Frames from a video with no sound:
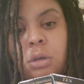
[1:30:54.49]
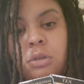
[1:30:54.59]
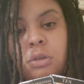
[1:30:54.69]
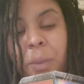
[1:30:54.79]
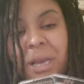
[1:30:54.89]

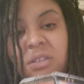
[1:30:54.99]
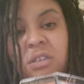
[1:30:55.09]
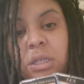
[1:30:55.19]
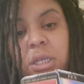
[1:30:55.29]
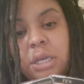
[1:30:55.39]
So
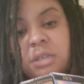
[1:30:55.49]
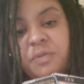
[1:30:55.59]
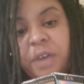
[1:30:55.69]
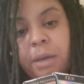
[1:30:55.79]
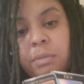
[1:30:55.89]
basically his
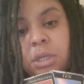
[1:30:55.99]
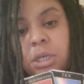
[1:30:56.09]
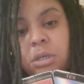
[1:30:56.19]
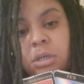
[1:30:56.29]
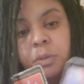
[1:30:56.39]

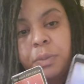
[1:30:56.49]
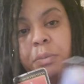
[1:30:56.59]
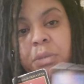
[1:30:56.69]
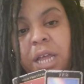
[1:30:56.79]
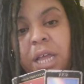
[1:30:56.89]
family, the
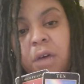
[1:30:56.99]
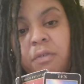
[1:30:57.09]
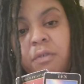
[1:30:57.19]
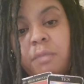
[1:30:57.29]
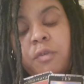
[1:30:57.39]
people that love
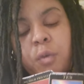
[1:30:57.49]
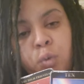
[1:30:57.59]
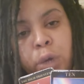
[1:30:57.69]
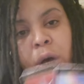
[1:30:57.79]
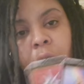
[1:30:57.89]
him for
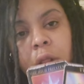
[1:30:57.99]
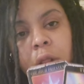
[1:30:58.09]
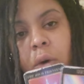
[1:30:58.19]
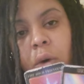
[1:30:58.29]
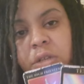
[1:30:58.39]
real, are
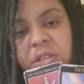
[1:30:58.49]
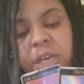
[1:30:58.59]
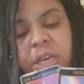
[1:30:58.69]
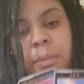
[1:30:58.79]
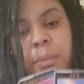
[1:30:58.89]
loyal to
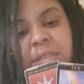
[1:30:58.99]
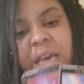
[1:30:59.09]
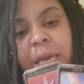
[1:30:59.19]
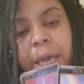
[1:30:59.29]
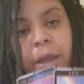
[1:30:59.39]
him and
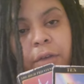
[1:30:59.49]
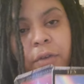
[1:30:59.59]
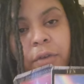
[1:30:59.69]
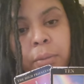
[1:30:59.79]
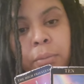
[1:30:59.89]
take care of
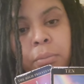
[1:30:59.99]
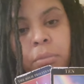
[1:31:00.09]
him.